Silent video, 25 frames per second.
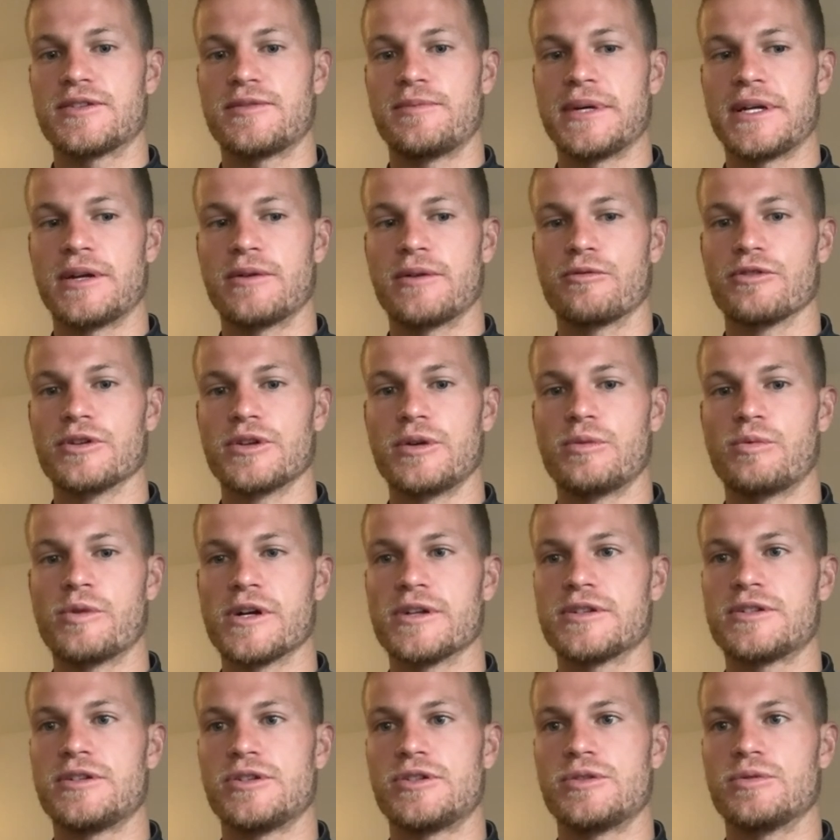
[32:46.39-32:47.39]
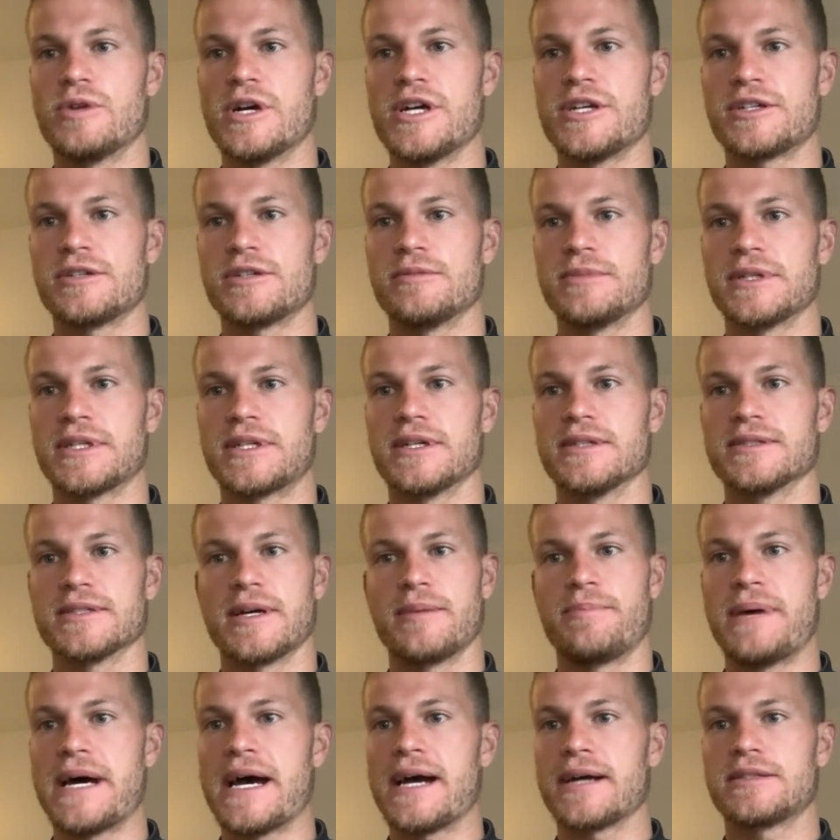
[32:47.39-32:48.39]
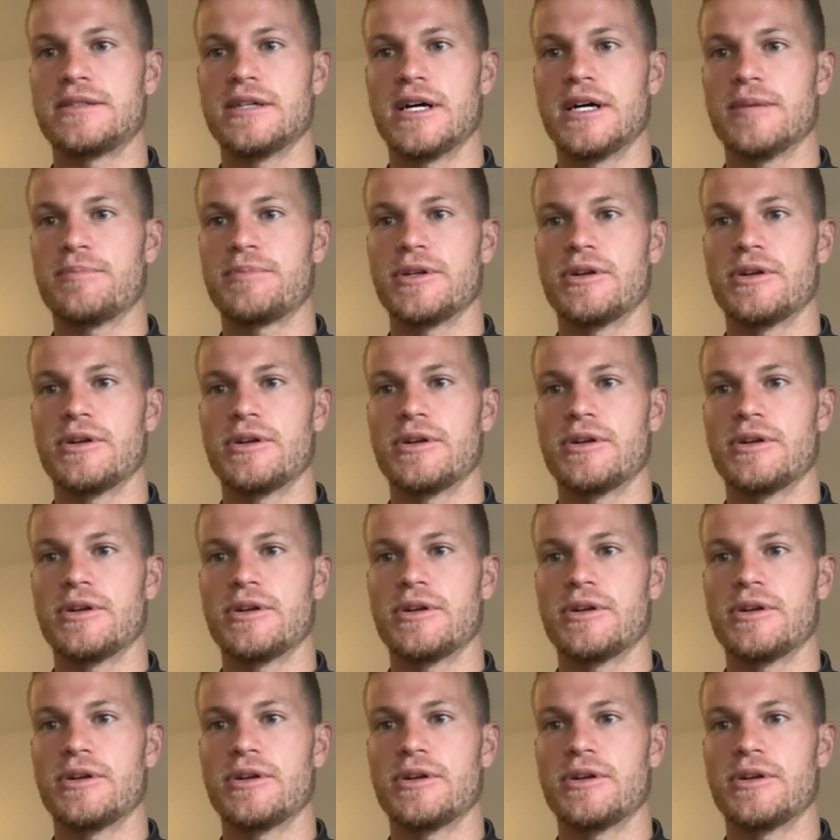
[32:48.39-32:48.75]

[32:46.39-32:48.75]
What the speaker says: been a really weird situation because I packed up.